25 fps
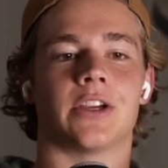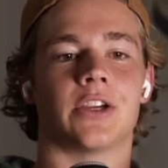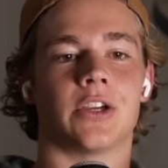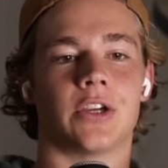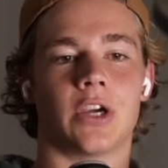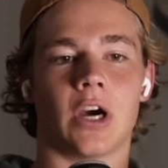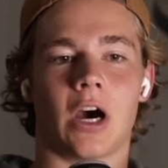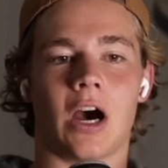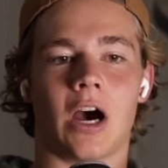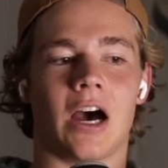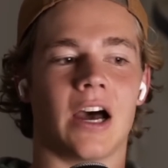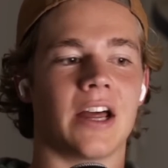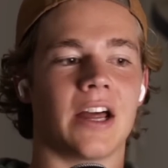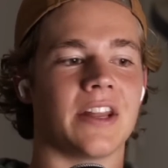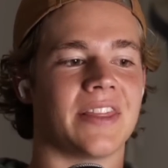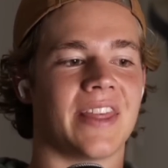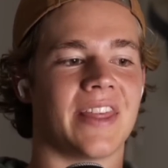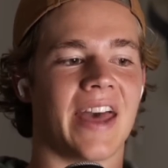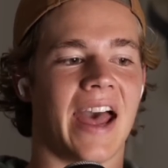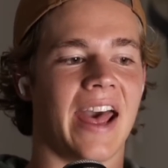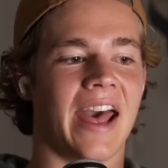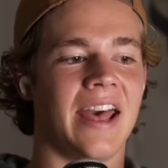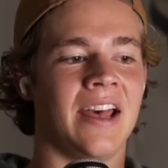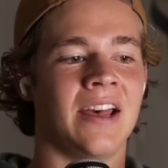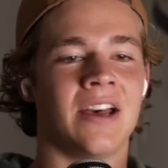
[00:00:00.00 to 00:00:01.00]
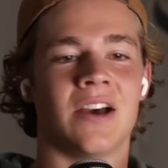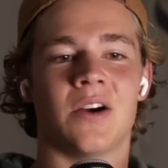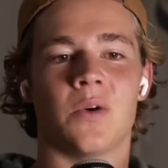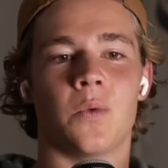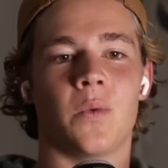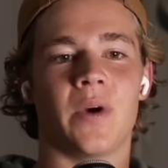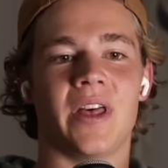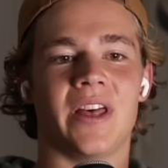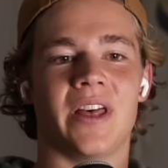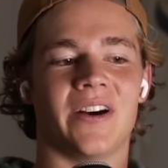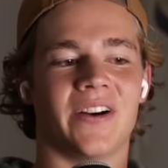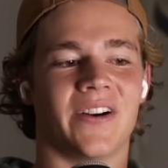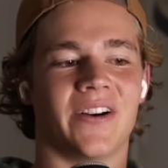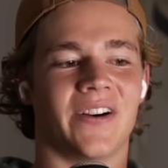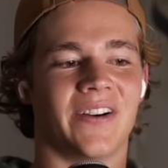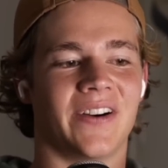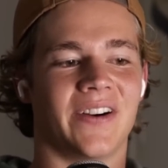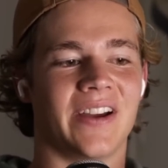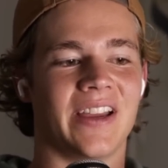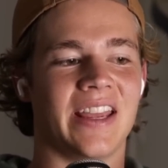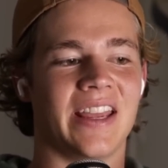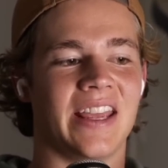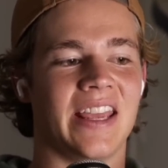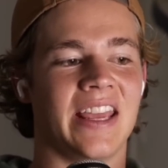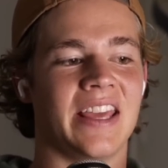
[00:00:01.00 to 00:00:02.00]
God that will
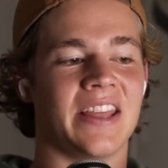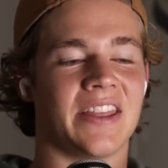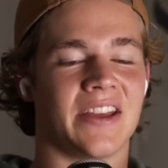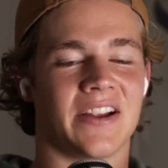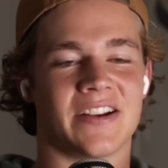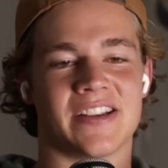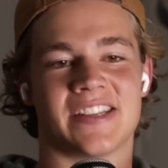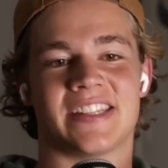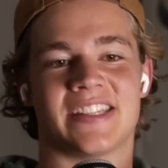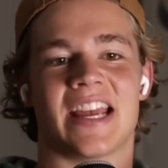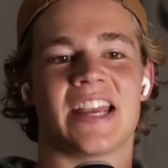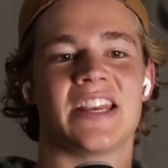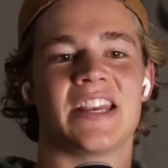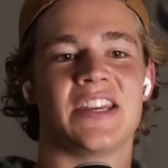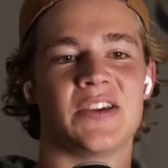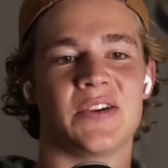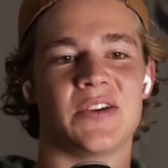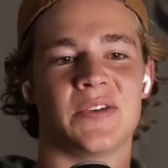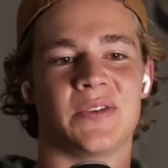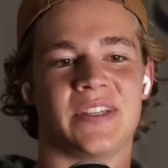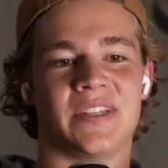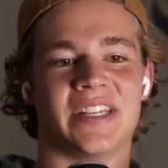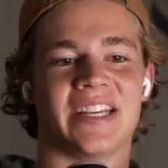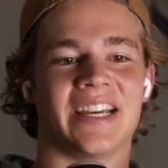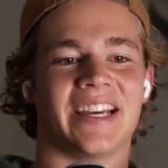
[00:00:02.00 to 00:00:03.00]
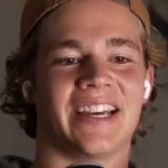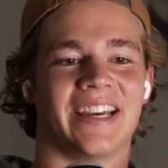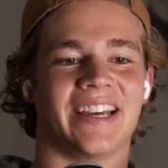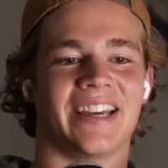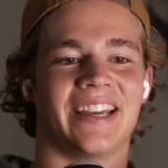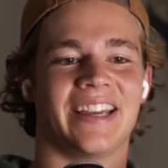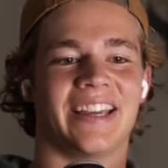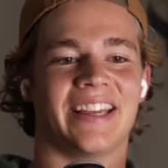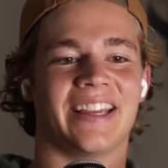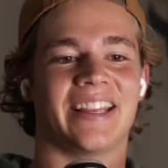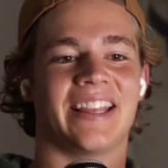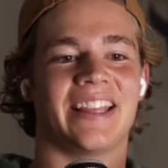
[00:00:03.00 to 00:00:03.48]
either send you to